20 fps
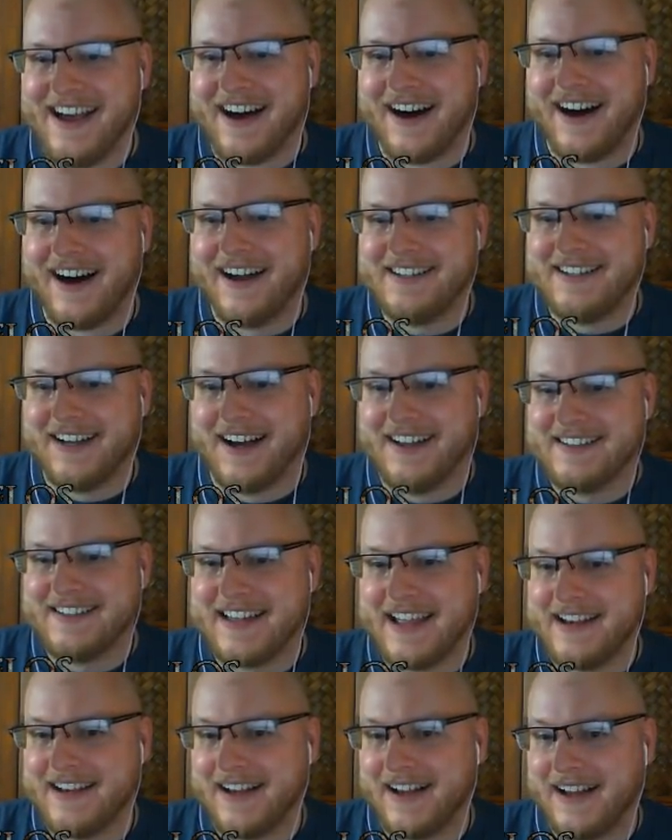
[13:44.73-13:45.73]

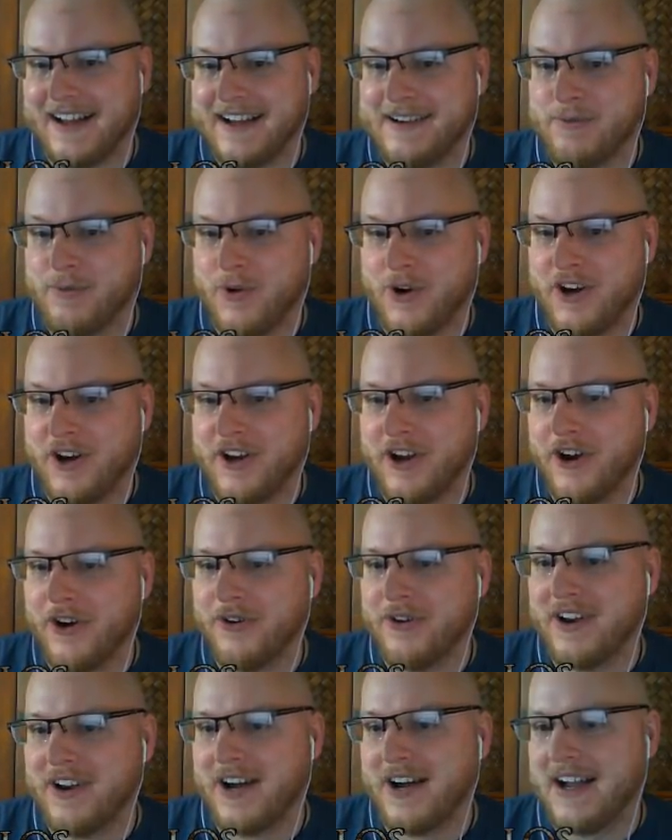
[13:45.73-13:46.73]

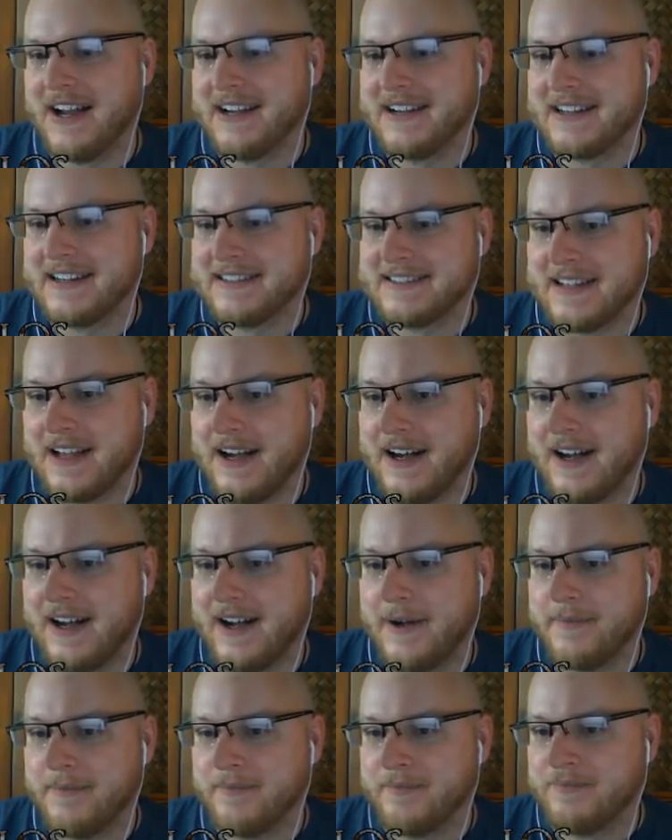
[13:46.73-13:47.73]

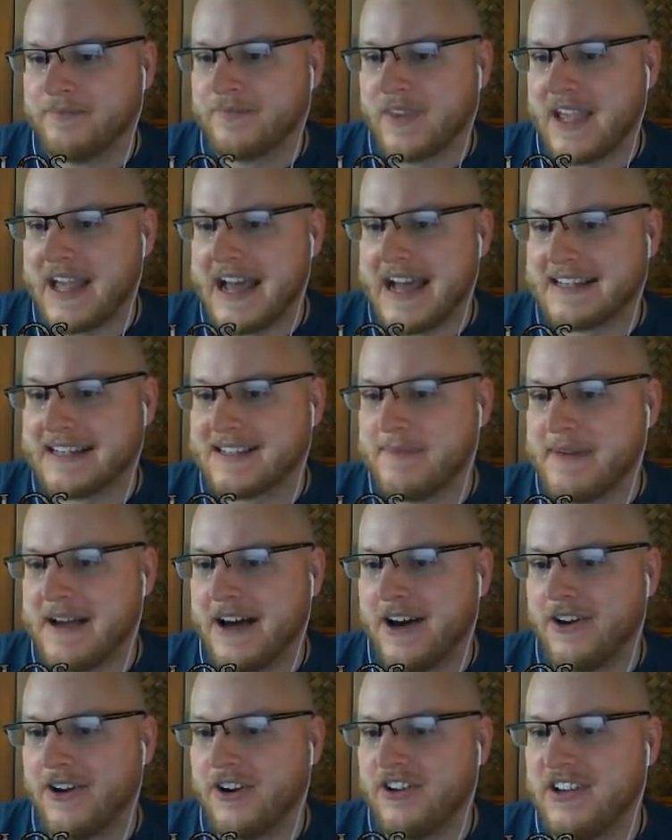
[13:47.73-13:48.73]
Dante9109 ask
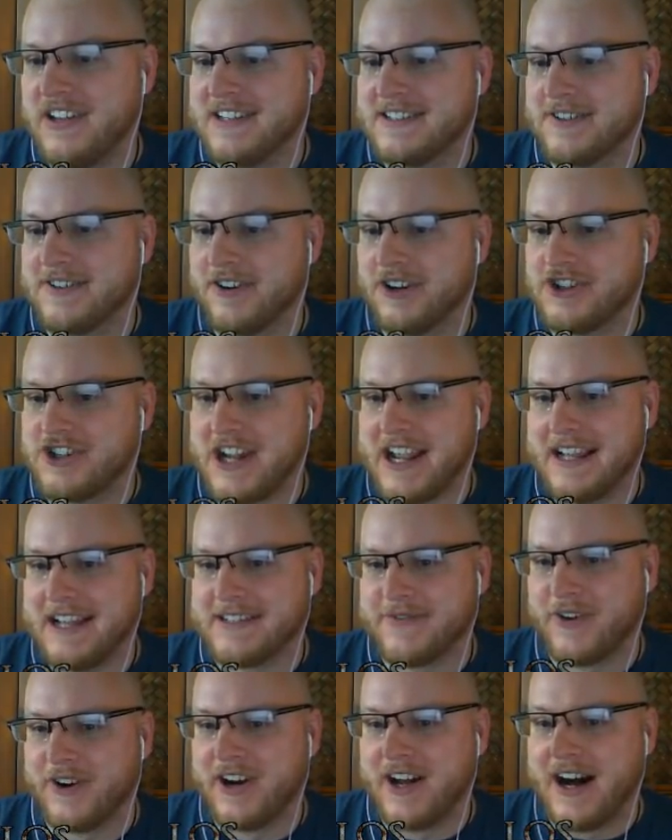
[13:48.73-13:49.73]
about, is there a chance
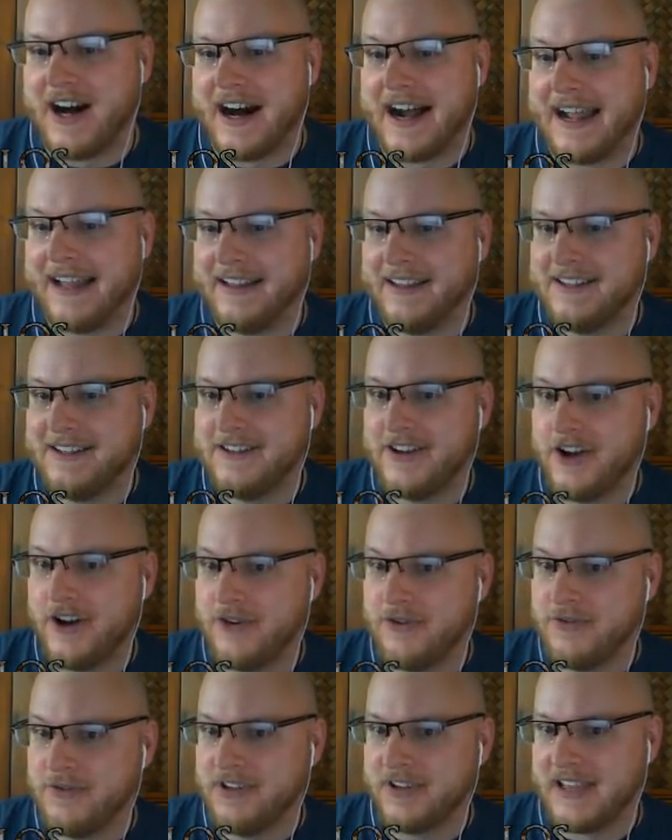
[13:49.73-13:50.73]
for an island
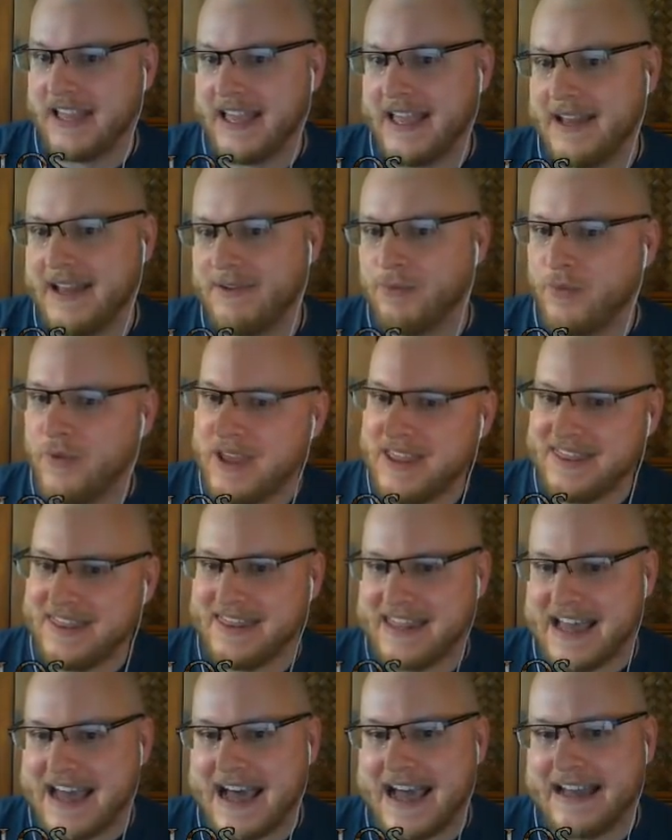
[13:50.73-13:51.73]
node? And with
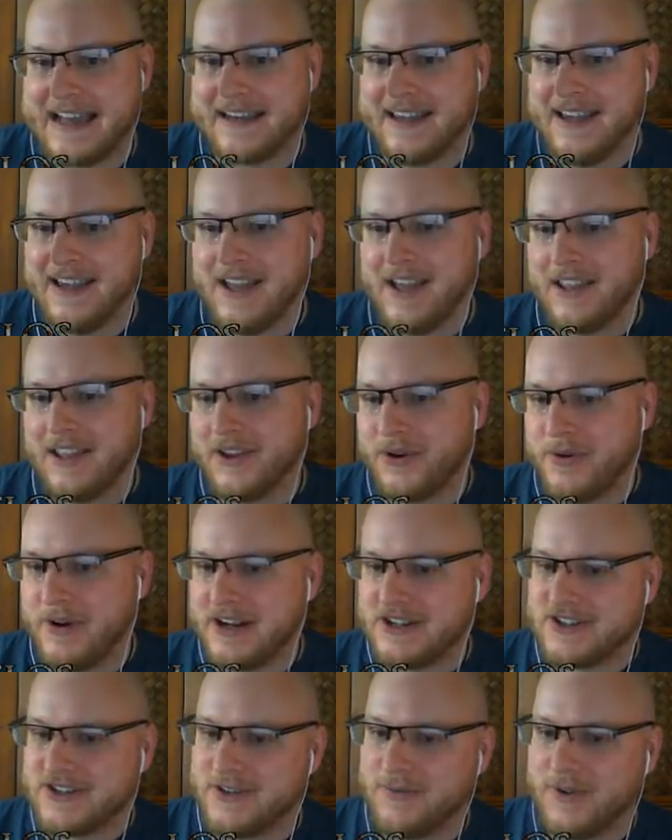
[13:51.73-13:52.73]
that, the
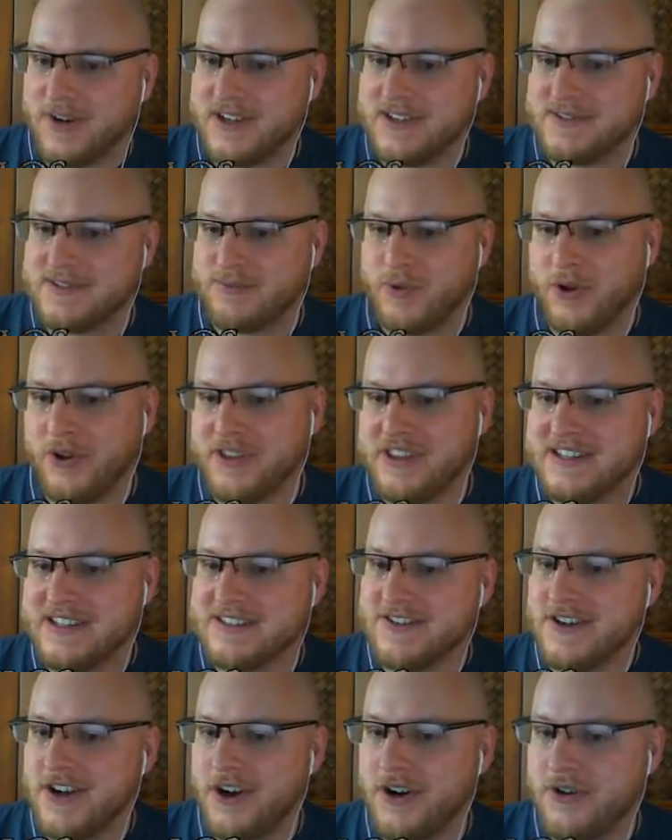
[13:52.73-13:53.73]
question was, will these
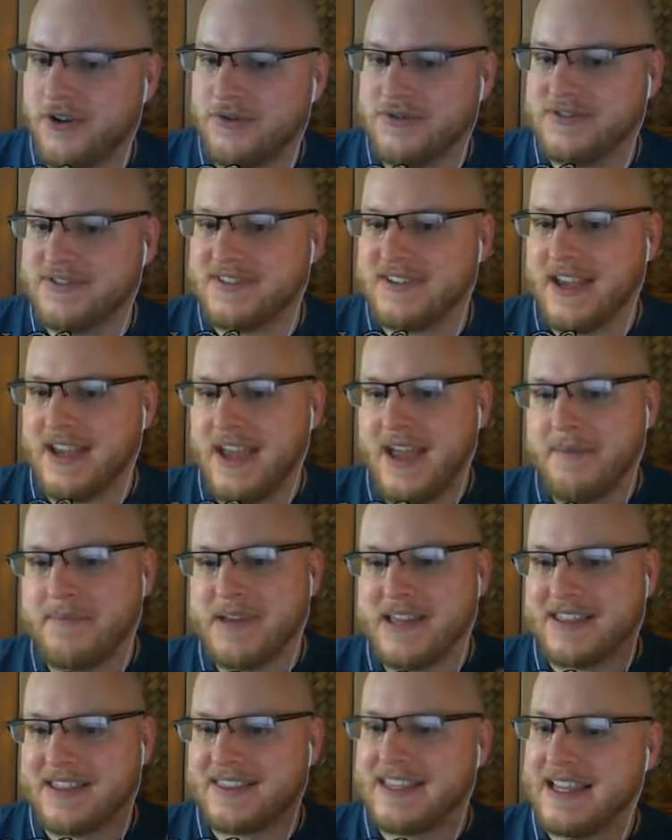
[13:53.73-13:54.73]
nodes
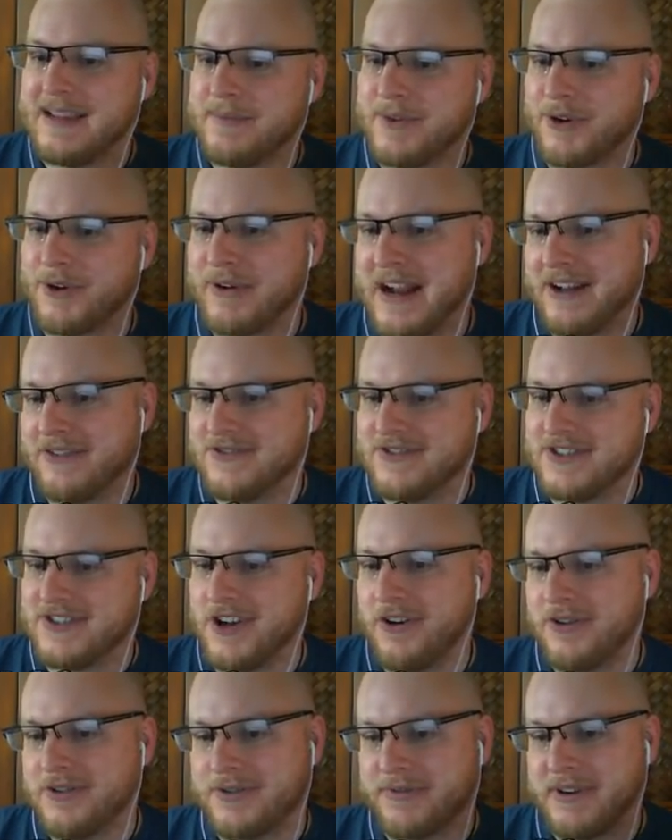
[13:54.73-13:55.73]
be themed around
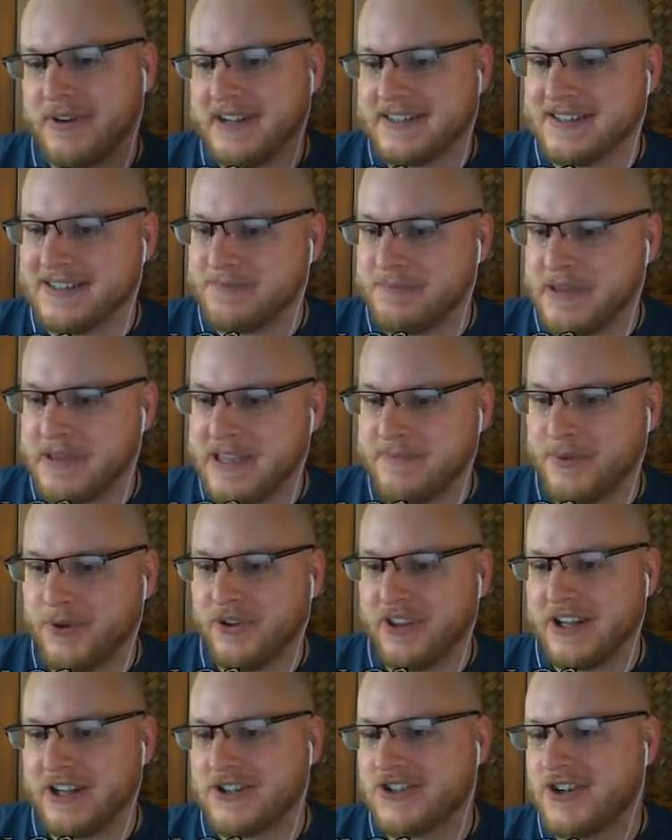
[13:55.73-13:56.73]
zones, races,
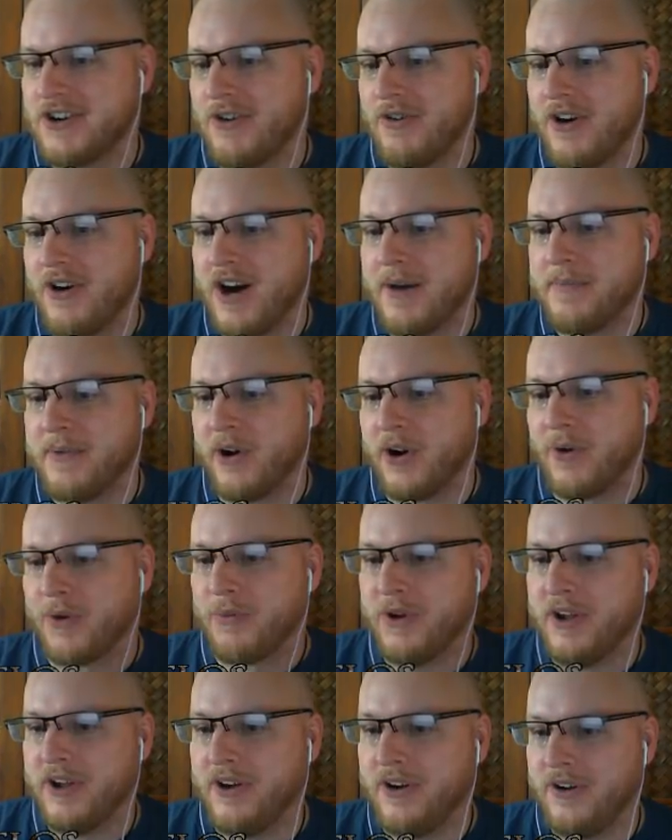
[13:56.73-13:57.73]
people that show up, or
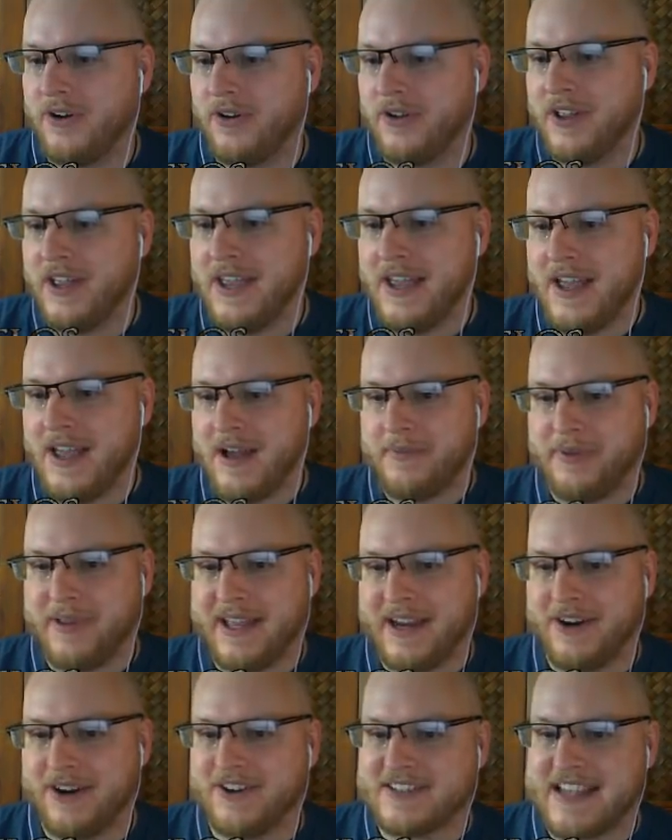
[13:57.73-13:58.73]
will
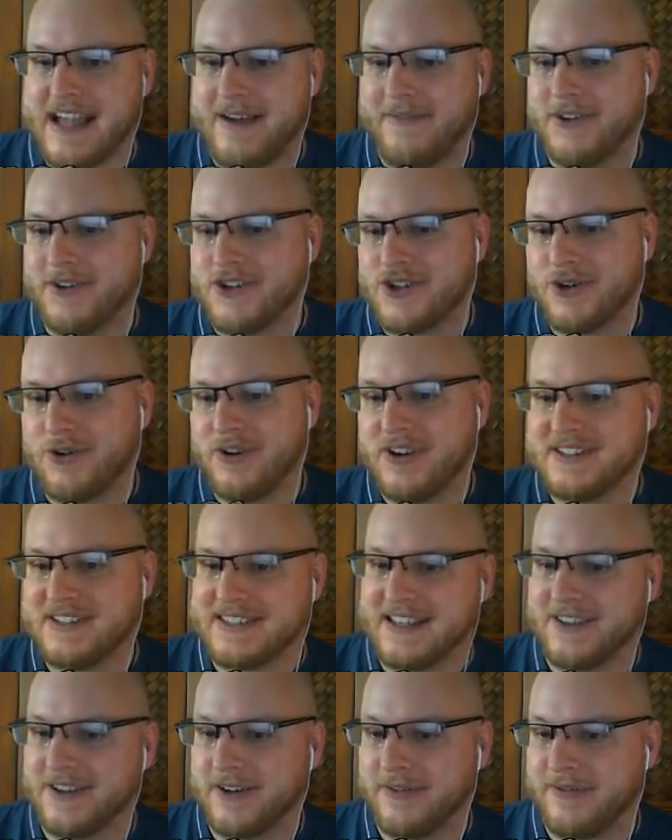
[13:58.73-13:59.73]
players have a choice
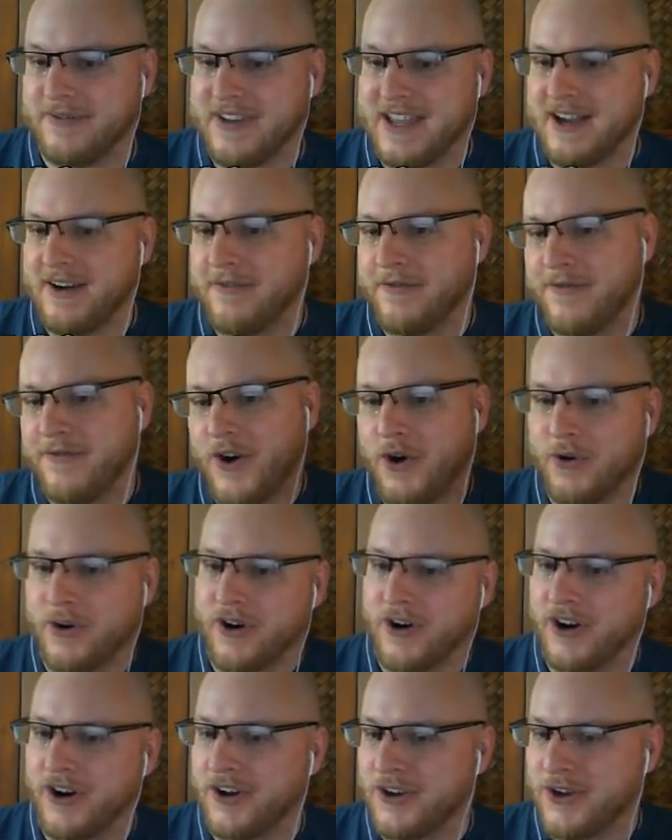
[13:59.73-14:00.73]
either via vote
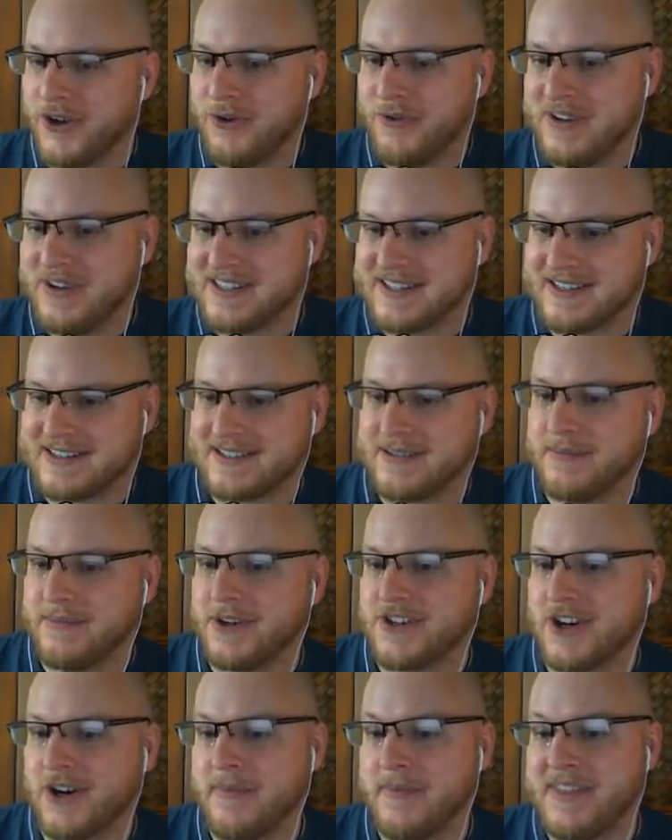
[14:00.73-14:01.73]
or a GUI system to
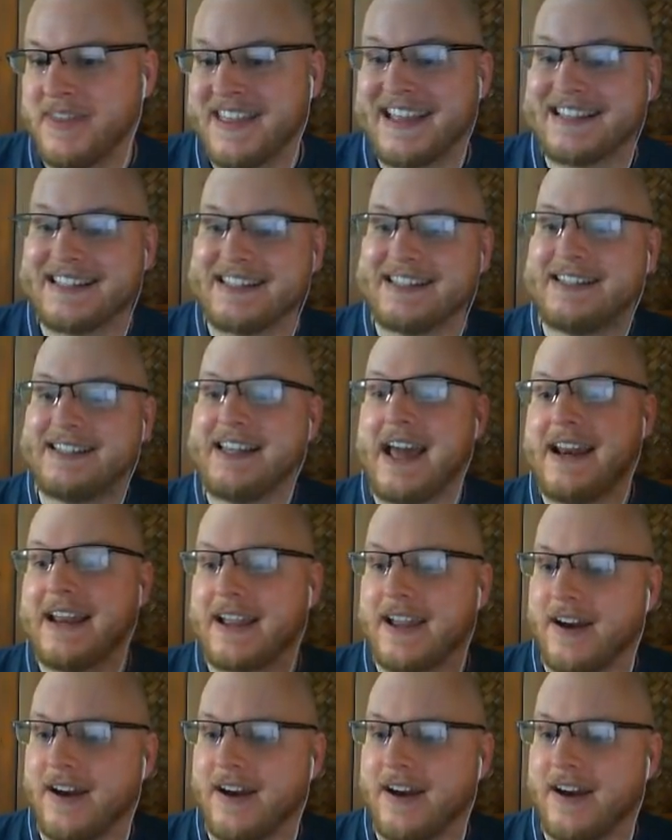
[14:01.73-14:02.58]
determine the aesthetic